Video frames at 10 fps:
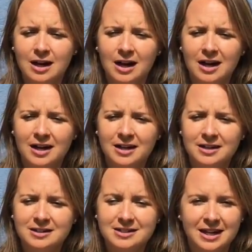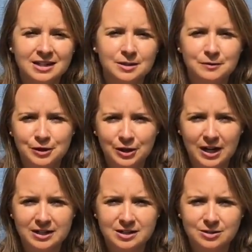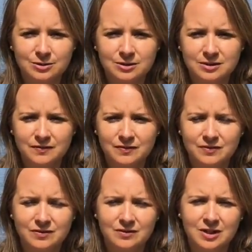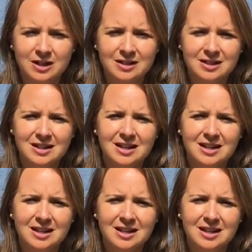I signed up for grad school, right?